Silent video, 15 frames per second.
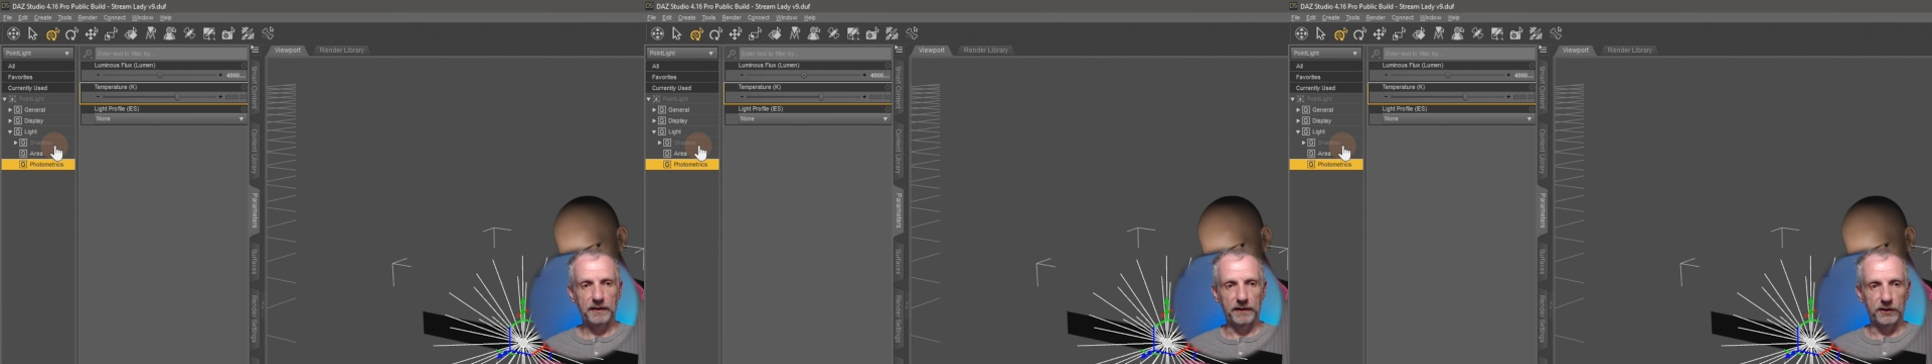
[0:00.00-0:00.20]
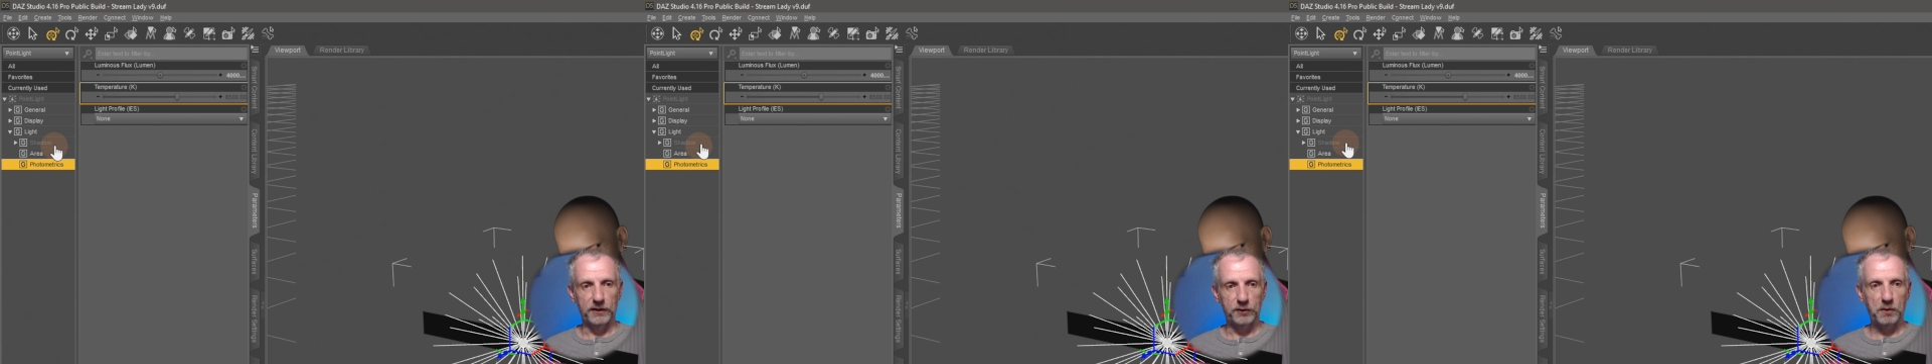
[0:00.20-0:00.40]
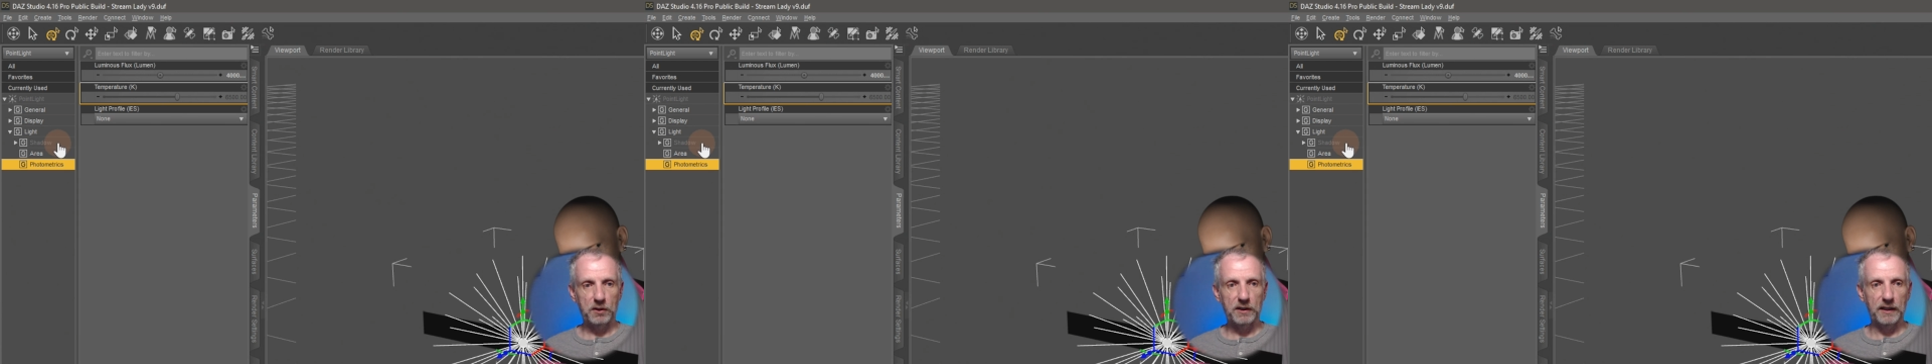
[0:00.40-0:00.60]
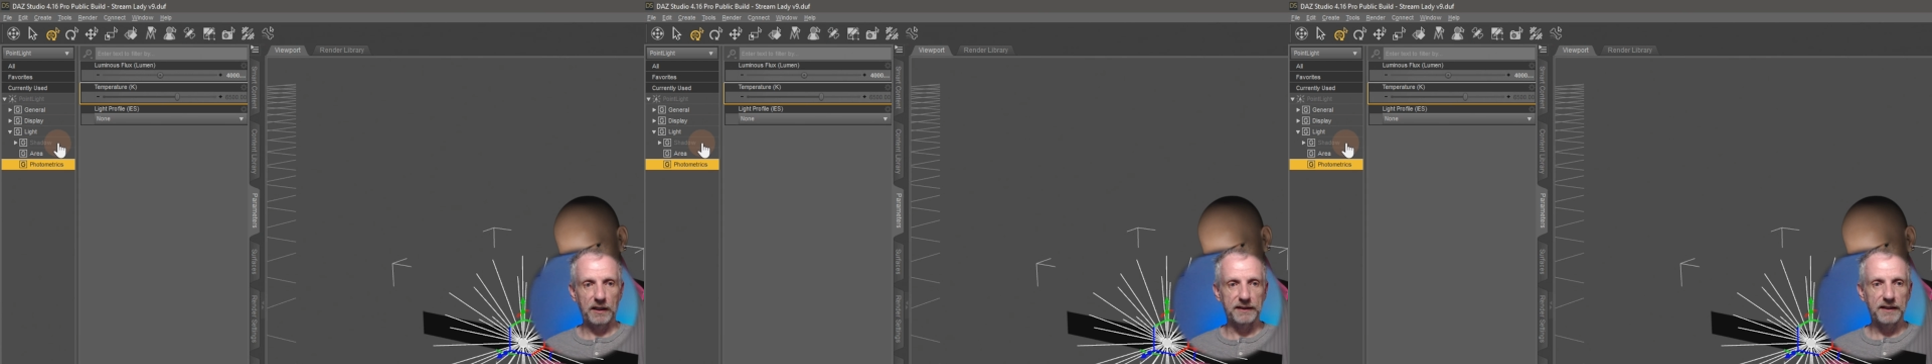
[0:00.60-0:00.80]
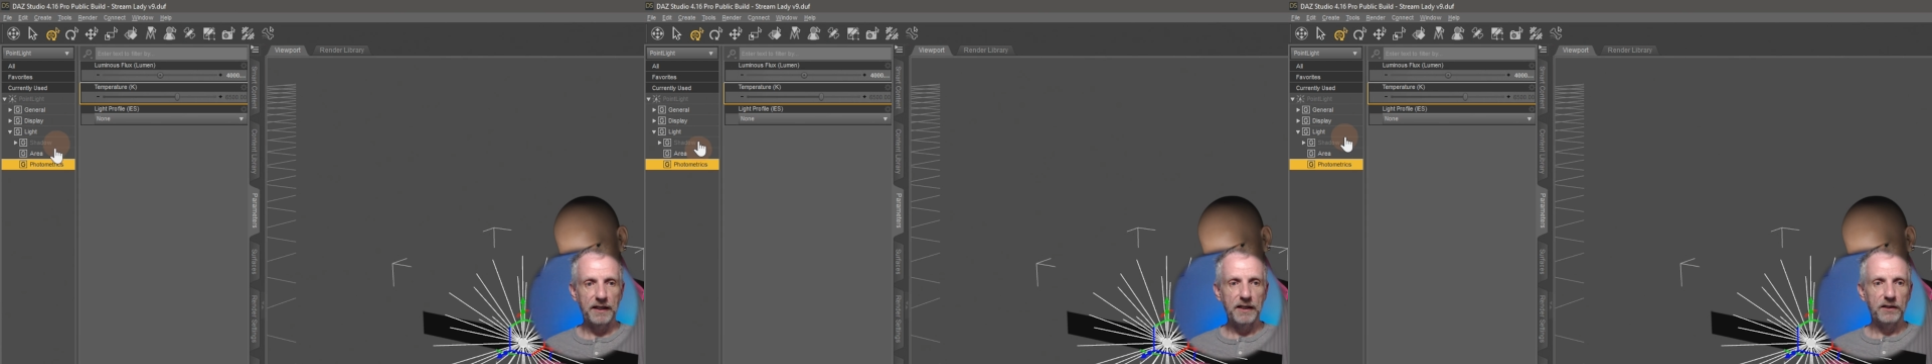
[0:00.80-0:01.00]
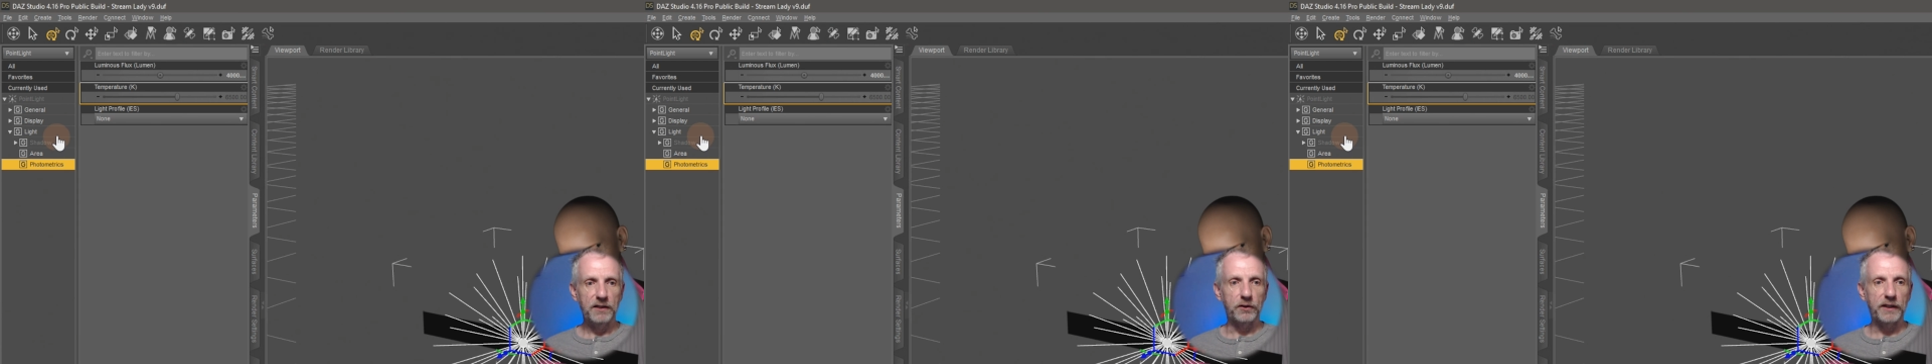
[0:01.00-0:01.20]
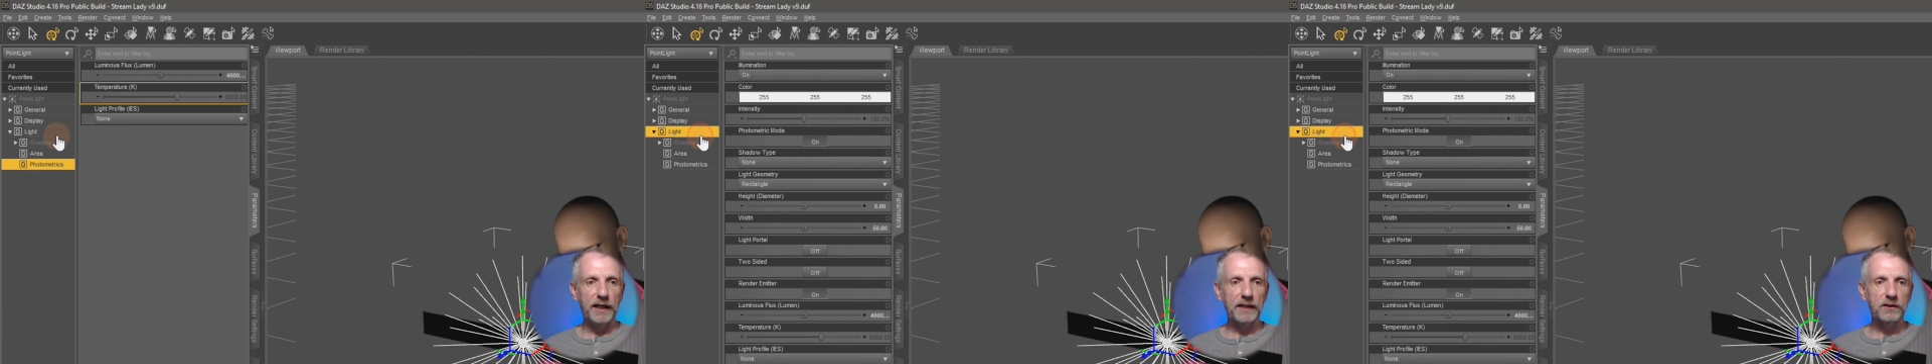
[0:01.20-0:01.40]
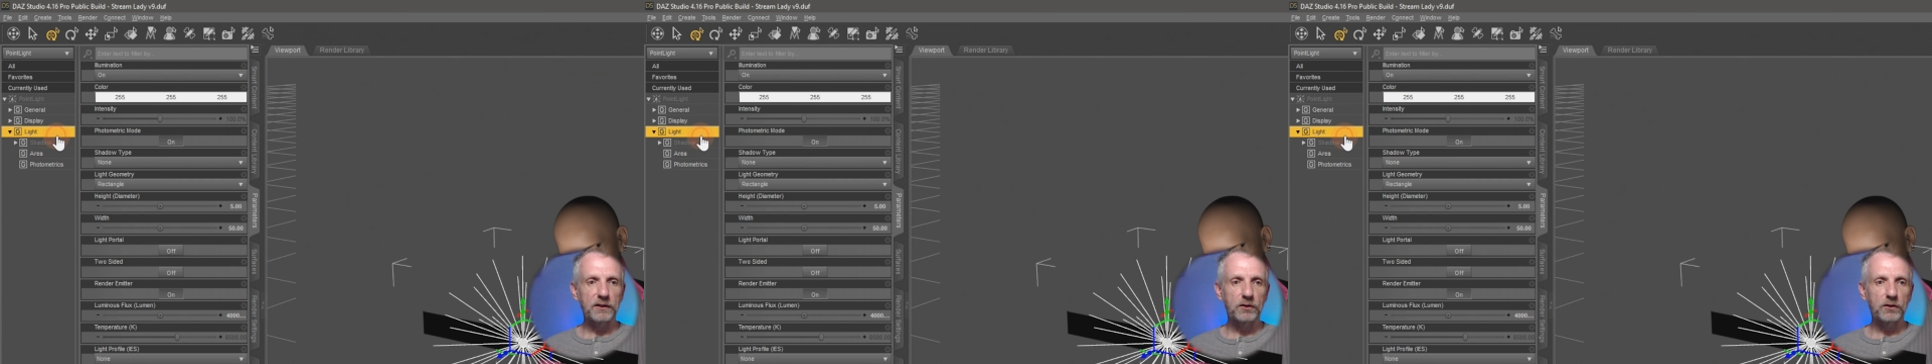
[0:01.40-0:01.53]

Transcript: uh, spotlights. You can